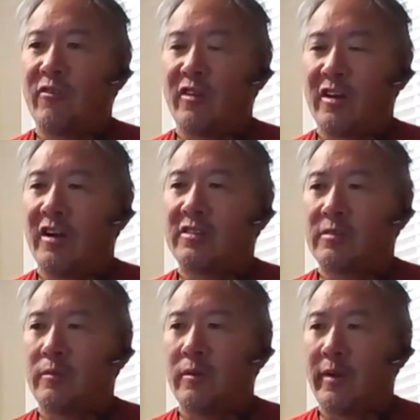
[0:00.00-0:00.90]
for the
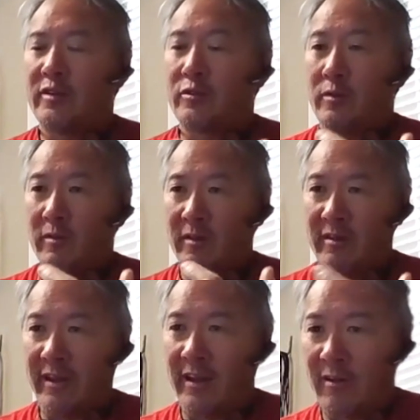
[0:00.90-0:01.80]
customer to make sure
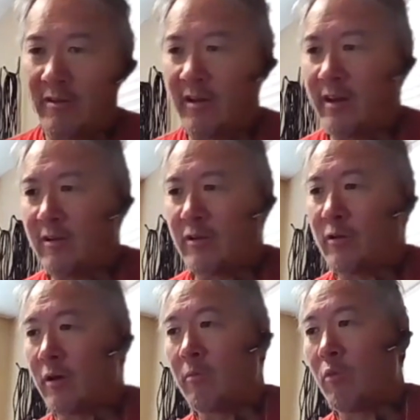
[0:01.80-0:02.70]
that
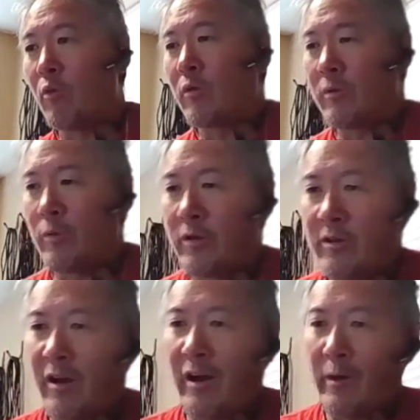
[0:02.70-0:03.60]
they're on board with
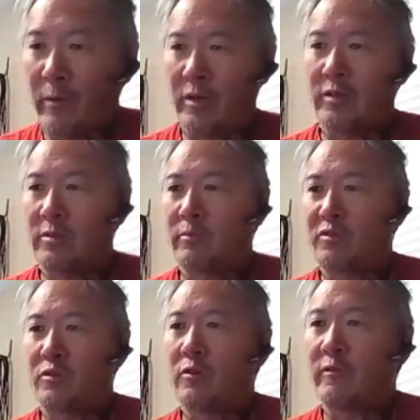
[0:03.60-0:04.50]
our customer
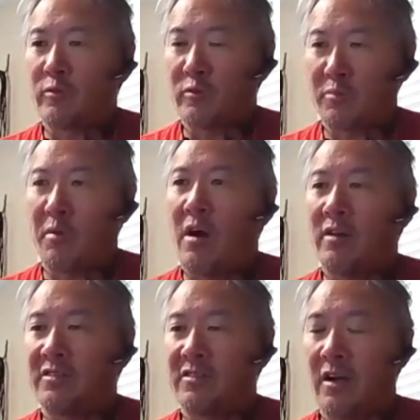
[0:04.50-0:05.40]
service
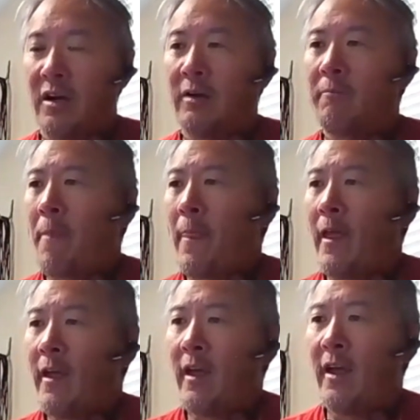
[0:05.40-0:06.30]
response time.
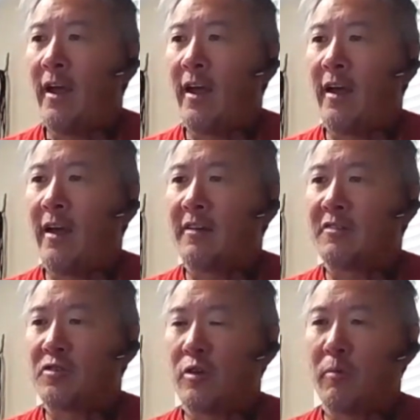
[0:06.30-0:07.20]
And
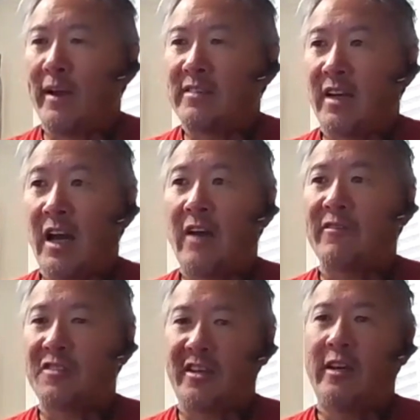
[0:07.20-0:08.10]
so basically I have a
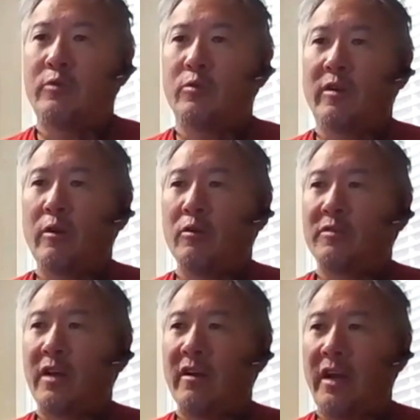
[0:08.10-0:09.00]
schedule that goes
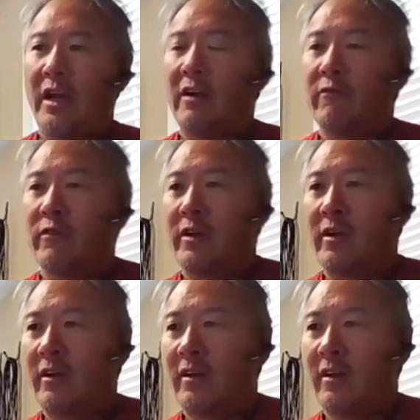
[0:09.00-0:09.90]
out
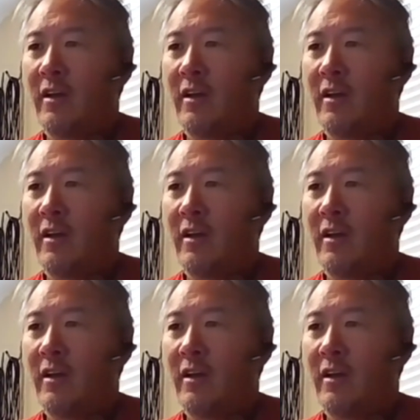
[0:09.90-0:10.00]
the